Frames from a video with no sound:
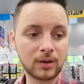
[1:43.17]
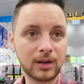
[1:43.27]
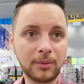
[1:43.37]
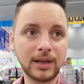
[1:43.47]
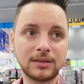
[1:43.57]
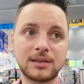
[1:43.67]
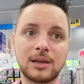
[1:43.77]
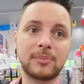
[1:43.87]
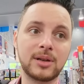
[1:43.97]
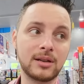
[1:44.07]
All right, we had to
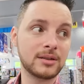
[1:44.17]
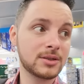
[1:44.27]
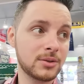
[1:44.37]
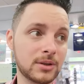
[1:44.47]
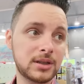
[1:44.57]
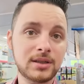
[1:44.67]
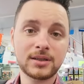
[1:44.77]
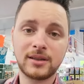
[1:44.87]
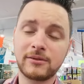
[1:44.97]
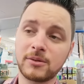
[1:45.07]
stop at another store.
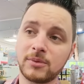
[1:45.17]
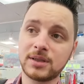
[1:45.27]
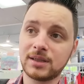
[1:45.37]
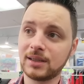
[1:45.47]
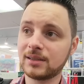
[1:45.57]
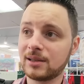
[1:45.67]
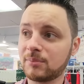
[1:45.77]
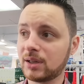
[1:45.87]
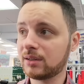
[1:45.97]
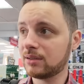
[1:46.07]
Everyone wants to get
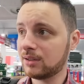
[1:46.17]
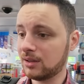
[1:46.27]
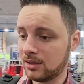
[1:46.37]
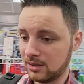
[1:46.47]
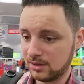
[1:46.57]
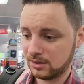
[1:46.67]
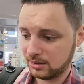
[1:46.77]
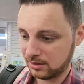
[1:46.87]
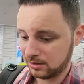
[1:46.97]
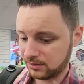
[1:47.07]
something.
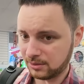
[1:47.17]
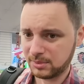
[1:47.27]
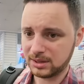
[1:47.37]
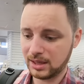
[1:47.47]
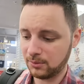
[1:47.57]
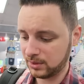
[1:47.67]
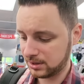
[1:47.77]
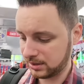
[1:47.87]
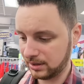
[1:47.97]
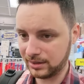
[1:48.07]
I think my dad wants
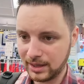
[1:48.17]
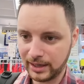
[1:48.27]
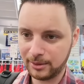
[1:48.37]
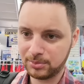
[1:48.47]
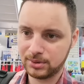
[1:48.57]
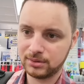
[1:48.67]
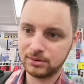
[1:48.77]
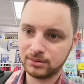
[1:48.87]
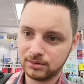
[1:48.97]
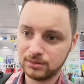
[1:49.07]
to get a cap
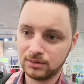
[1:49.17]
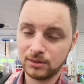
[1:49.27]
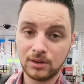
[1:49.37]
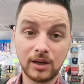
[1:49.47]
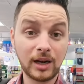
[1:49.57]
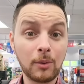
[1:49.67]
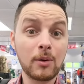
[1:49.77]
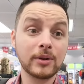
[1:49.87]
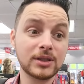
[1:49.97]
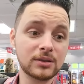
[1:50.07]
and I want
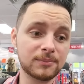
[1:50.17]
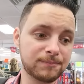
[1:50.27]
one too.